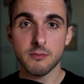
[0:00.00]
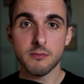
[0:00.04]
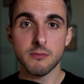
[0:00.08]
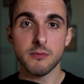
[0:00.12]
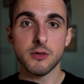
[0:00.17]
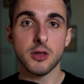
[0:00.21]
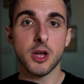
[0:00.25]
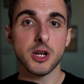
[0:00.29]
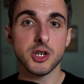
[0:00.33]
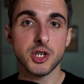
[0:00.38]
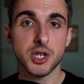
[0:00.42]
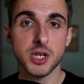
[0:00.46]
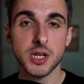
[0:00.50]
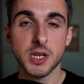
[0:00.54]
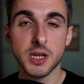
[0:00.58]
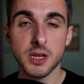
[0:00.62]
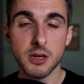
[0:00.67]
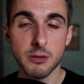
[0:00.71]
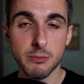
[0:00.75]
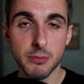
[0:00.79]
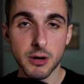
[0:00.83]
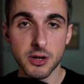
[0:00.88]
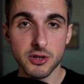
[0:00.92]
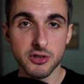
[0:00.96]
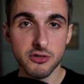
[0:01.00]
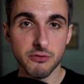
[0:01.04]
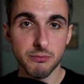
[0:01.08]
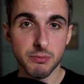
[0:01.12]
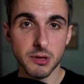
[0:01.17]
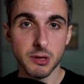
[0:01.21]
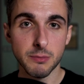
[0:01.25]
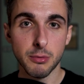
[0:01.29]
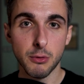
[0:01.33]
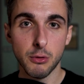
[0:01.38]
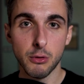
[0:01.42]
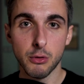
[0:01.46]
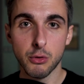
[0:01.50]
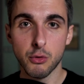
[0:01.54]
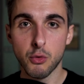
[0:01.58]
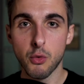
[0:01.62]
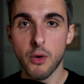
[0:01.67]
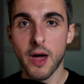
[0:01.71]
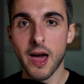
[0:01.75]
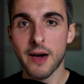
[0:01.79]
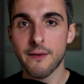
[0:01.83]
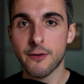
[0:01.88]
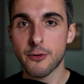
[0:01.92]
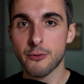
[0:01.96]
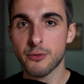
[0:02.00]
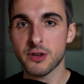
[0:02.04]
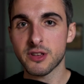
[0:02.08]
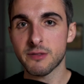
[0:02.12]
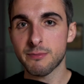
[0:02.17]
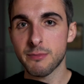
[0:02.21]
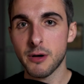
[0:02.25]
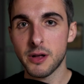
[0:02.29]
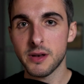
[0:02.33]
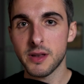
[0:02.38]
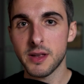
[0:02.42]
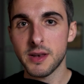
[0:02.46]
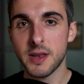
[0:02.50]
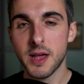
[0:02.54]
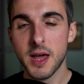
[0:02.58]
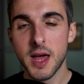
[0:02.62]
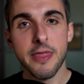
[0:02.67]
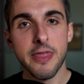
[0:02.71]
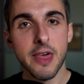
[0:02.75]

nudging a bunch of people who haven't responded.